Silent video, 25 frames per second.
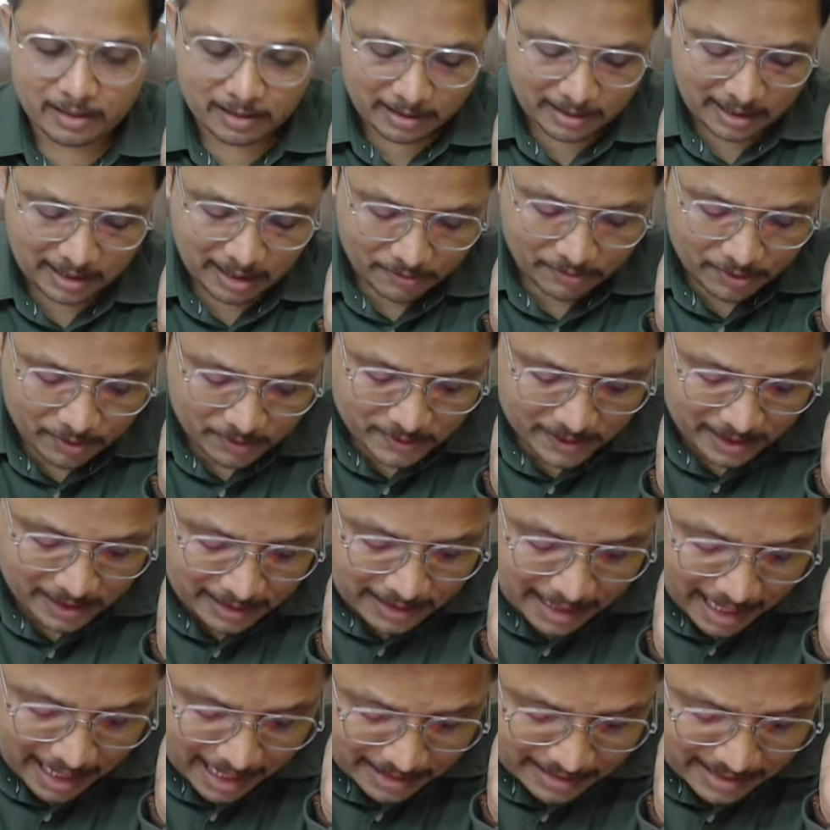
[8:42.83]
now you see
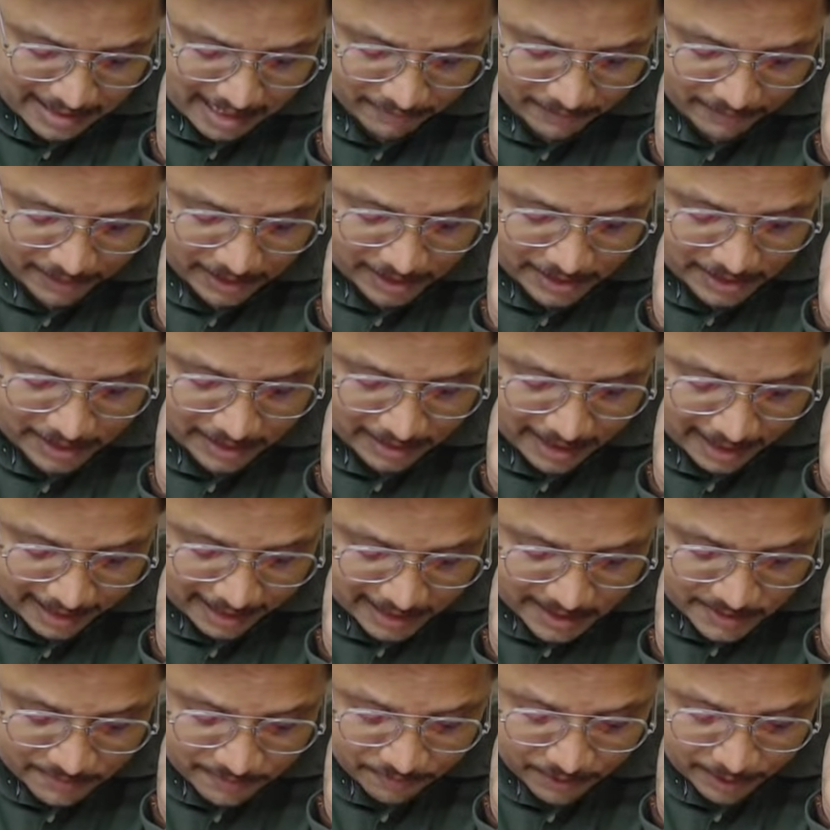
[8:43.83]
last definition that
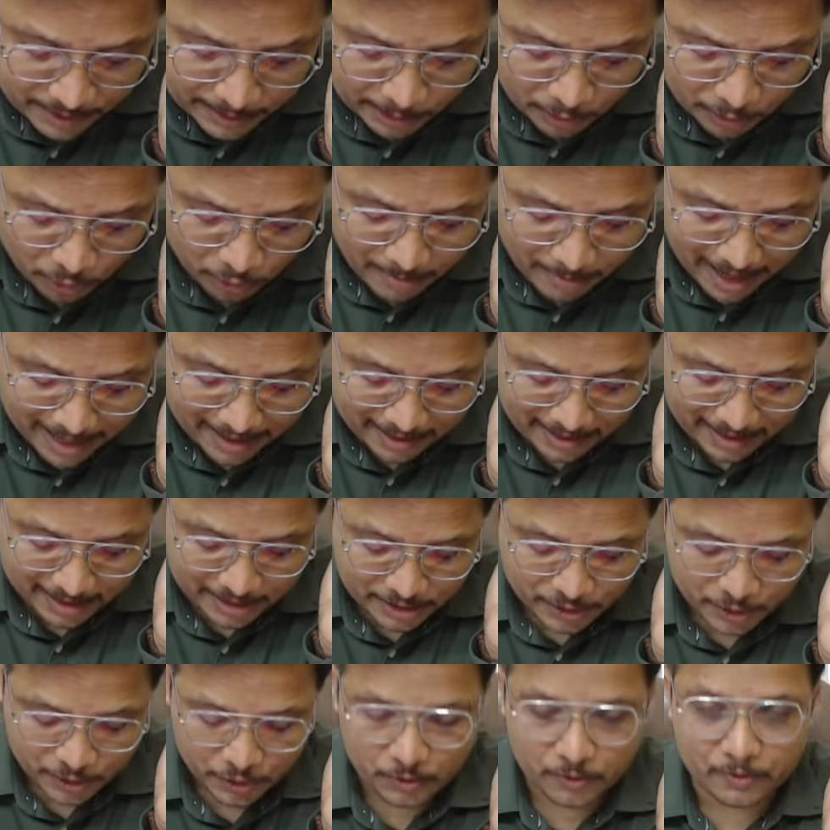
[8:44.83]
is front to back
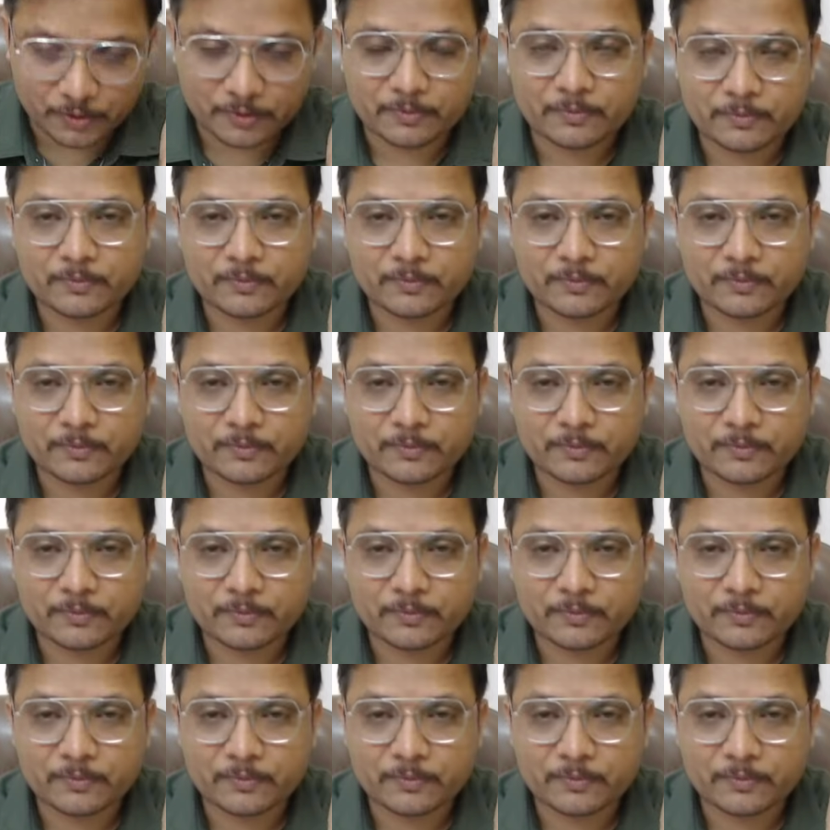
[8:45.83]
ratio